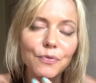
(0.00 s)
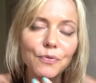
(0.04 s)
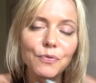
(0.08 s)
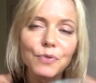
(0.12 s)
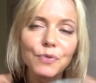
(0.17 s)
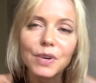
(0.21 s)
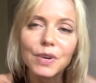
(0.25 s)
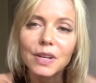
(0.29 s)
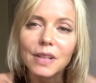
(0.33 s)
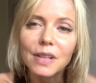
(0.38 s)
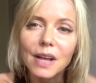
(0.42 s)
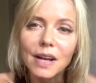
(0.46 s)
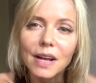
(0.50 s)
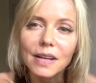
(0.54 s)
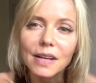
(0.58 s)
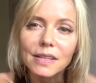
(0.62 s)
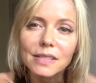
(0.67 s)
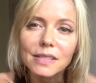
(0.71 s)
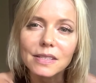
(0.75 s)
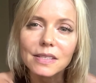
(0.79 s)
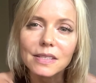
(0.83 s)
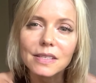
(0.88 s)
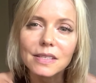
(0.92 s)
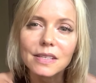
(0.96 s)

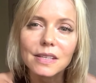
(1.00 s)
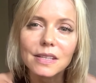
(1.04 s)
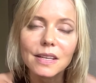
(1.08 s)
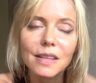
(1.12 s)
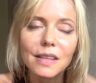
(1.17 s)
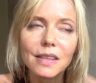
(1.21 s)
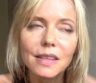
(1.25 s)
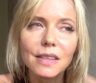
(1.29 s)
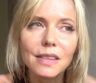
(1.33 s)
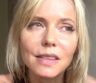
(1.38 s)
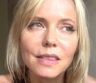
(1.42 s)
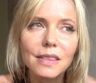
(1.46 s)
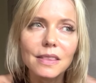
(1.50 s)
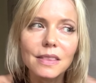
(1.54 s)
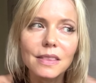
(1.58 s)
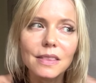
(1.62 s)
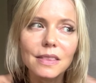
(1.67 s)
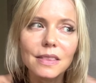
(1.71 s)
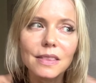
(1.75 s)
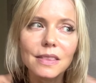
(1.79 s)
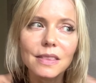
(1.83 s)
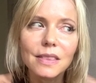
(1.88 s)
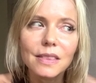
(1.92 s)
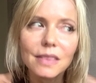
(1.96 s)
realized
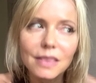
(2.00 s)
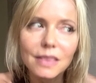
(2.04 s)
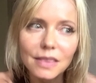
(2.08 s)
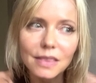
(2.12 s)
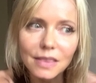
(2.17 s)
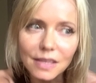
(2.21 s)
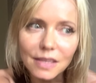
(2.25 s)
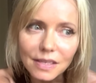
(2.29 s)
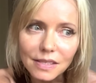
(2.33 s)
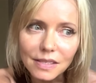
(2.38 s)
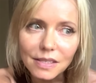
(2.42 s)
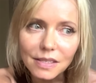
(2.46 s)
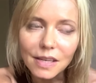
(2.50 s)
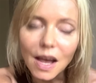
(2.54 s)
this